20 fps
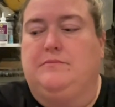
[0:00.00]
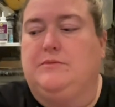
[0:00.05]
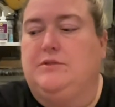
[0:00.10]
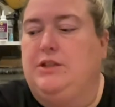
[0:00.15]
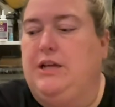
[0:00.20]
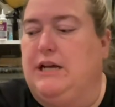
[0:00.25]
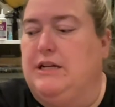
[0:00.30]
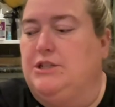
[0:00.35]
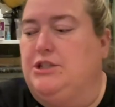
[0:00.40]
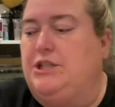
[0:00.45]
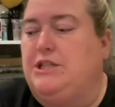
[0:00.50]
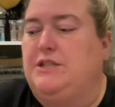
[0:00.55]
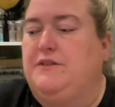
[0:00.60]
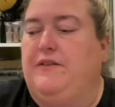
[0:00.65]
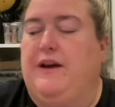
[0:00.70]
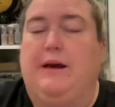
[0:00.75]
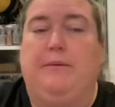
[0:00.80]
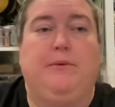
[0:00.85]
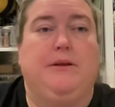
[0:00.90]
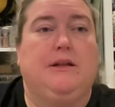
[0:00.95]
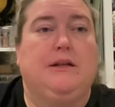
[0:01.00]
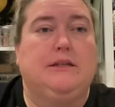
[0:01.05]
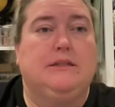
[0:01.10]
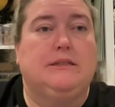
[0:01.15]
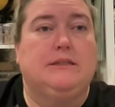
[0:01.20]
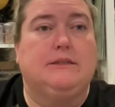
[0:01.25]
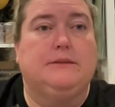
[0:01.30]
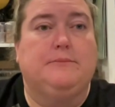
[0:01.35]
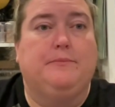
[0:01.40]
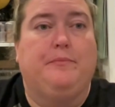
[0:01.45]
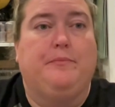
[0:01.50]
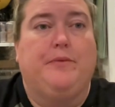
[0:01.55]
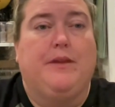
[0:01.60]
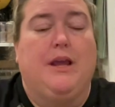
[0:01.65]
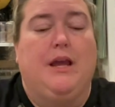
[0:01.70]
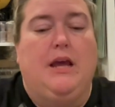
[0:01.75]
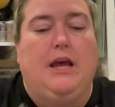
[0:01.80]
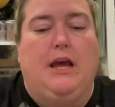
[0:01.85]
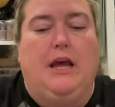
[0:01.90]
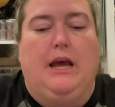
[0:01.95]
yeah, she's fabulous.
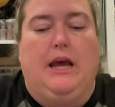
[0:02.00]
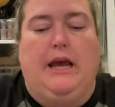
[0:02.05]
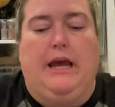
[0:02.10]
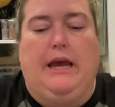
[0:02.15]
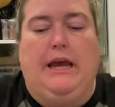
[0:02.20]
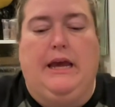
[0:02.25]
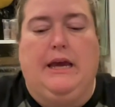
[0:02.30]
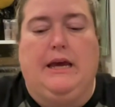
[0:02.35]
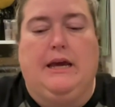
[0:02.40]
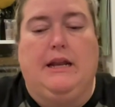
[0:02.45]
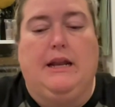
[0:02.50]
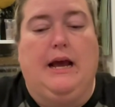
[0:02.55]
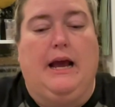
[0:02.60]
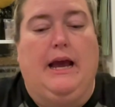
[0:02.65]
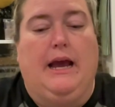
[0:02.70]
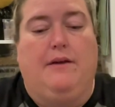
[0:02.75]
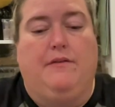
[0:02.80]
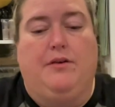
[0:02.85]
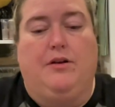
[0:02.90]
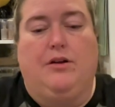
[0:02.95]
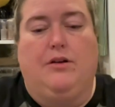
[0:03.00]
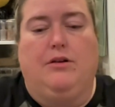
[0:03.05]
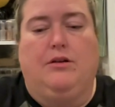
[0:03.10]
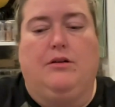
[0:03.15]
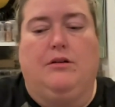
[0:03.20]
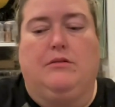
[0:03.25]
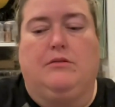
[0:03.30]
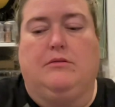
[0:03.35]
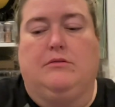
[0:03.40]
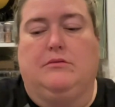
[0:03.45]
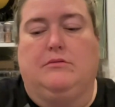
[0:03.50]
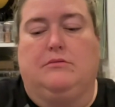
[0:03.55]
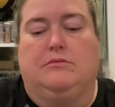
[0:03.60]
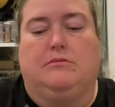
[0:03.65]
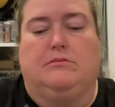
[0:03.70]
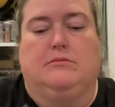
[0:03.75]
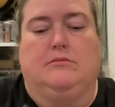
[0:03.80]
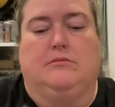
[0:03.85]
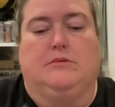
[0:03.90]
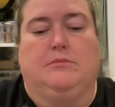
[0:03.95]
And I have her,
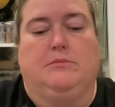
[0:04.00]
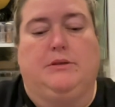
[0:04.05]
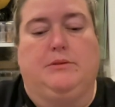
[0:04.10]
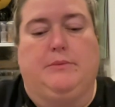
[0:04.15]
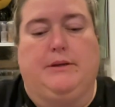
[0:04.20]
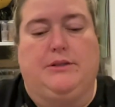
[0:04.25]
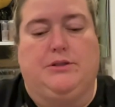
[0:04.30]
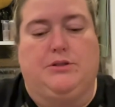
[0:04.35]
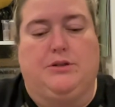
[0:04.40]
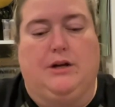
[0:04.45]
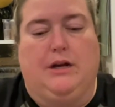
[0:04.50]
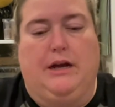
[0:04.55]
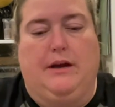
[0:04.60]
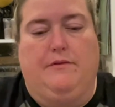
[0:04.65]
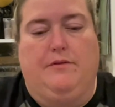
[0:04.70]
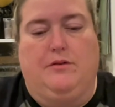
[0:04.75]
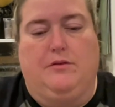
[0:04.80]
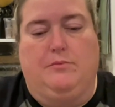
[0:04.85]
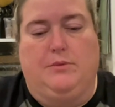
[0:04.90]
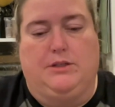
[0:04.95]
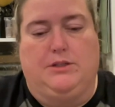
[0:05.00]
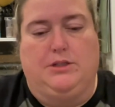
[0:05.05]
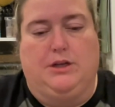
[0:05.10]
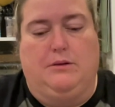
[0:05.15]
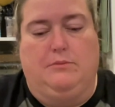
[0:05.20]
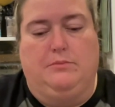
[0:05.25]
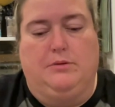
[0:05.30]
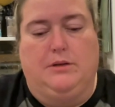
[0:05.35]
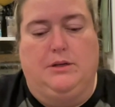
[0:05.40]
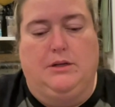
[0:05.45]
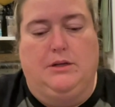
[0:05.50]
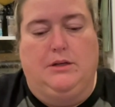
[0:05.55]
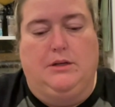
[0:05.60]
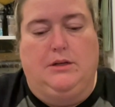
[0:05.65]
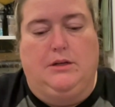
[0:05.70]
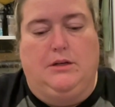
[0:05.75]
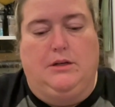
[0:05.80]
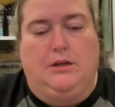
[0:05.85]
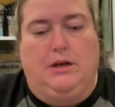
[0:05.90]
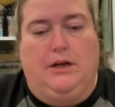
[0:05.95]
let me make sure I have her in my shop.
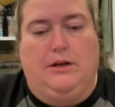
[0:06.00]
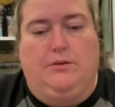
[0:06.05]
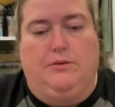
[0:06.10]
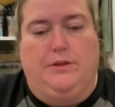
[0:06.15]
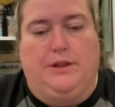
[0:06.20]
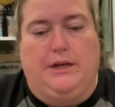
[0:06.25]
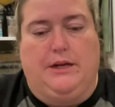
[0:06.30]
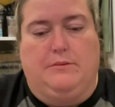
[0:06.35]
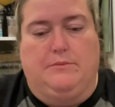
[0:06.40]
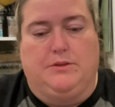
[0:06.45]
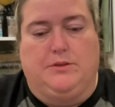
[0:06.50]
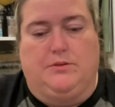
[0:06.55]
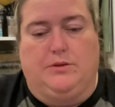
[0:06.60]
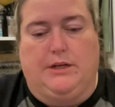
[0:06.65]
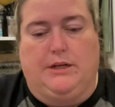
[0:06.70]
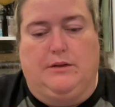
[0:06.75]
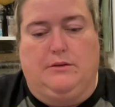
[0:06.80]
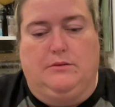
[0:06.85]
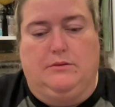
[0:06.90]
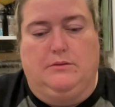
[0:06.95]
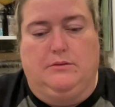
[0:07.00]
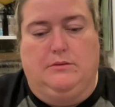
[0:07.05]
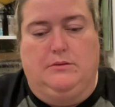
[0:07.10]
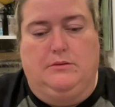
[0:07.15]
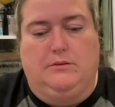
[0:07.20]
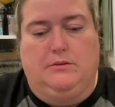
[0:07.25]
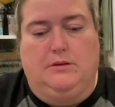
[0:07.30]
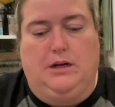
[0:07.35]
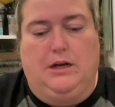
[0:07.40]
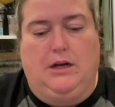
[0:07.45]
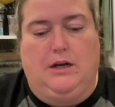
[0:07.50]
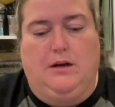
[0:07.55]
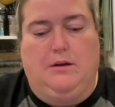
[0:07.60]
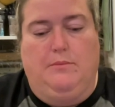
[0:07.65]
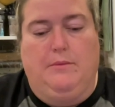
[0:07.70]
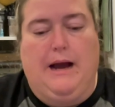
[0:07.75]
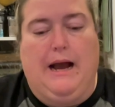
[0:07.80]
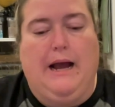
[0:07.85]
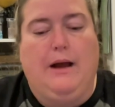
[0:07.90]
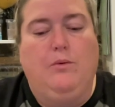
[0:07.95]
I don't think I'm sold out.
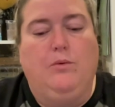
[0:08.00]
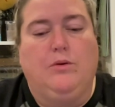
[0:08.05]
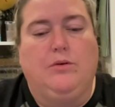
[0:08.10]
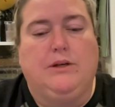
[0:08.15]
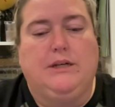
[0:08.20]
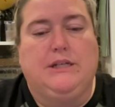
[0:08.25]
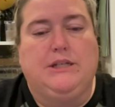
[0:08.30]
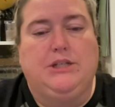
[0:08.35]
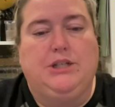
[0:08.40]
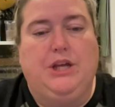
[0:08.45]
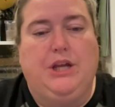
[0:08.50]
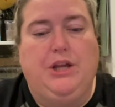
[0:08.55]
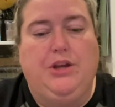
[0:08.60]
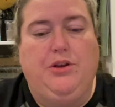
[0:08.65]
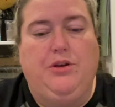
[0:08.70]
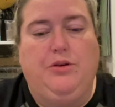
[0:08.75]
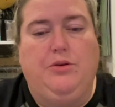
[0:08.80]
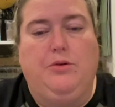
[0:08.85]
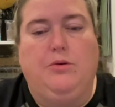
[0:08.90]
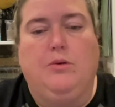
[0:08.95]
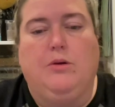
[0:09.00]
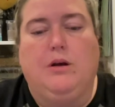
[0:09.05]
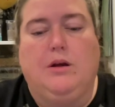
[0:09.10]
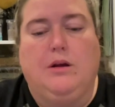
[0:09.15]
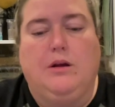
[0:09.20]
I will continue